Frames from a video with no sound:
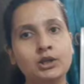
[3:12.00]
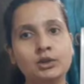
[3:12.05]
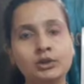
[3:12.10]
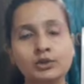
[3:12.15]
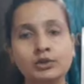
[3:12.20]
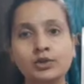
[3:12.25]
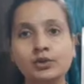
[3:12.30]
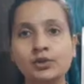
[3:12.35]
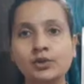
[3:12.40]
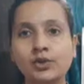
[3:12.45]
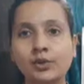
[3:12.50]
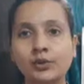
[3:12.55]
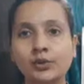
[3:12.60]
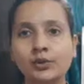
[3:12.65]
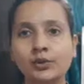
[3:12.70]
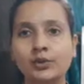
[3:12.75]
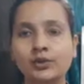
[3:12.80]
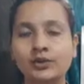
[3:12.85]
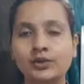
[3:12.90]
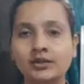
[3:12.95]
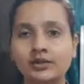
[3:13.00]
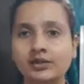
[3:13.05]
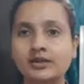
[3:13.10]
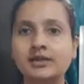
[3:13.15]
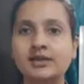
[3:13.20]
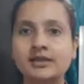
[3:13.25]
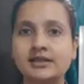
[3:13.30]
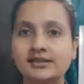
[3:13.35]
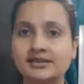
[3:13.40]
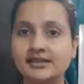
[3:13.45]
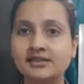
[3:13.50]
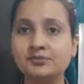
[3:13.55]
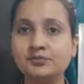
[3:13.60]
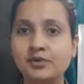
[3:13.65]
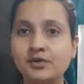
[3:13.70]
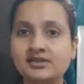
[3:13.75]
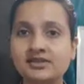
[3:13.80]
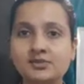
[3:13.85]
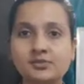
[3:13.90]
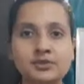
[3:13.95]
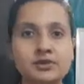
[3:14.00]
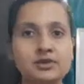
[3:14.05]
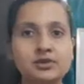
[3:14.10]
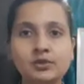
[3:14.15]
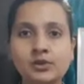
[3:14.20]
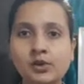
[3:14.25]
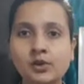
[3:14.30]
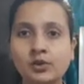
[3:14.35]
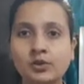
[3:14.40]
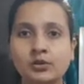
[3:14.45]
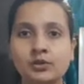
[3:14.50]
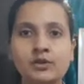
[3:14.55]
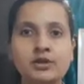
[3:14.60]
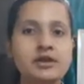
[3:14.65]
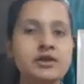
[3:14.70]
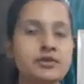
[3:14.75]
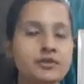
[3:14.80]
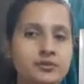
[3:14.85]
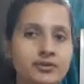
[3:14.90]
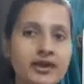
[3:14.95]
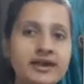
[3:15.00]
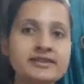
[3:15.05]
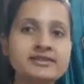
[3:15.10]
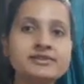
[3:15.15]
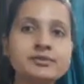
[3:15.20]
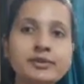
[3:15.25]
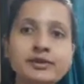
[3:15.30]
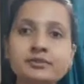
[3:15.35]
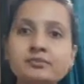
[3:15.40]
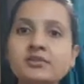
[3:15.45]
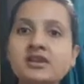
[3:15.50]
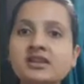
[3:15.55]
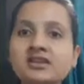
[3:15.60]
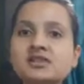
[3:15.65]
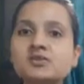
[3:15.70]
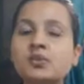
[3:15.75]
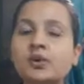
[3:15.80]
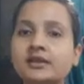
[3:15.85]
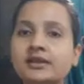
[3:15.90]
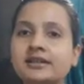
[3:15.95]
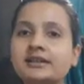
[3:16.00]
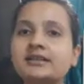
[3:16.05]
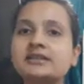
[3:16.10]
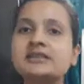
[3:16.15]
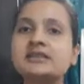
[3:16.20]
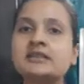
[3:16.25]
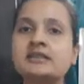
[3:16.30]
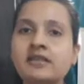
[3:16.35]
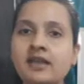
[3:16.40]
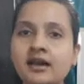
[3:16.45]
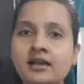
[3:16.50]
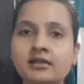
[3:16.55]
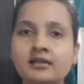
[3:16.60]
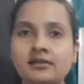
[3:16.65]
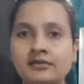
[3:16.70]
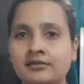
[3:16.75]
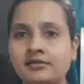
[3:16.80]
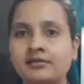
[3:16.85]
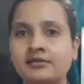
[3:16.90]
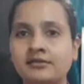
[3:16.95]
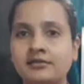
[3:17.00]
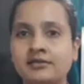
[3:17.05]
No. Is it possible? No. Right? So it means what? It is null.